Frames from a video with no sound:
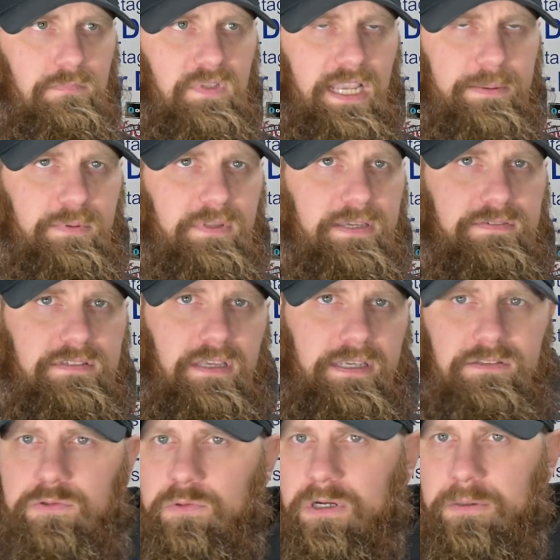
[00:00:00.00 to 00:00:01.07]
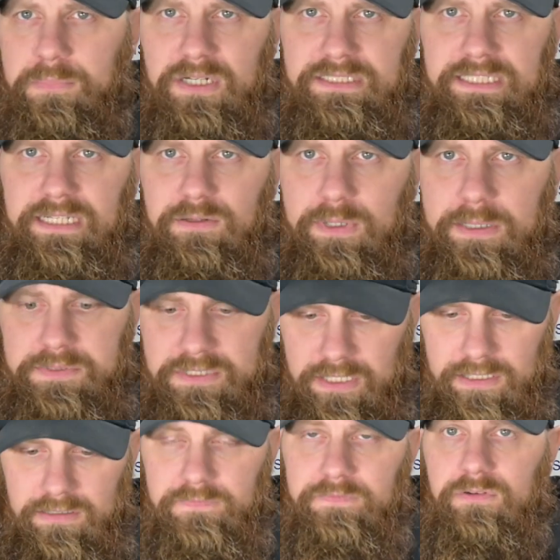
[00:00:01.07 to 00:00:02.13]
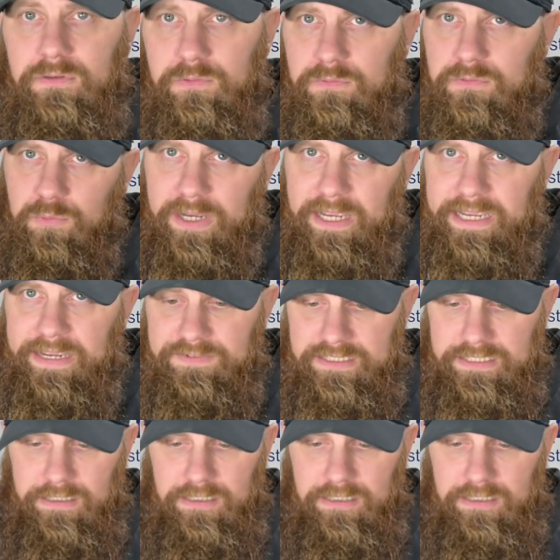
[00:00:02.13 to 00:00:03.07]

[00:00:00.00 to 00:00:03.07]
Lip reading: I believe, is like $200 on the website for the way I have it set